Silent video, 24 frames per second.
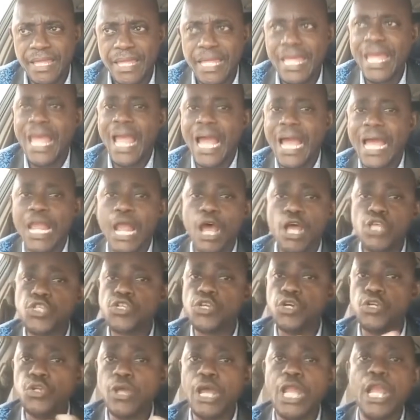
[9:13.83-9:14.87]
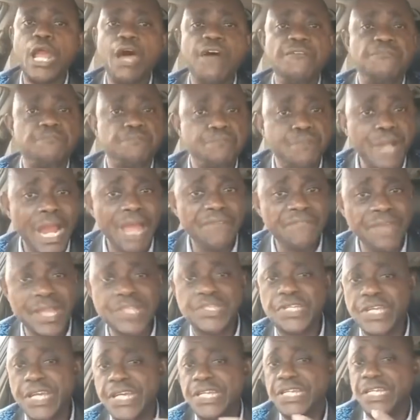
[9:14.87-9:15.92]
And I also know a lot of
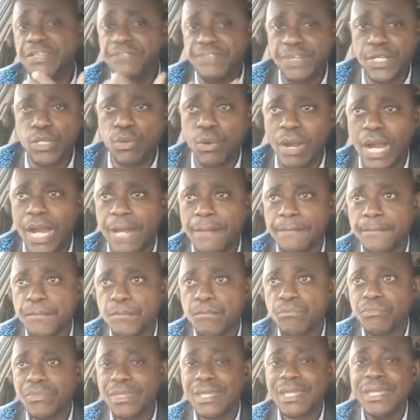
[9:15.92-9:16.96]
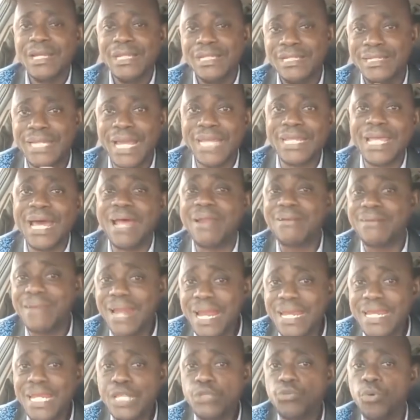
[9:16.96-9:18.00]
private individuals that are
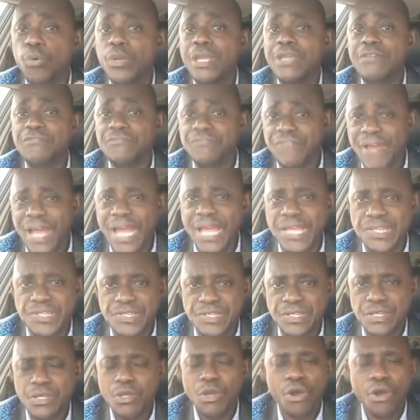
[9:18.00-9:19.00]
ready to invest.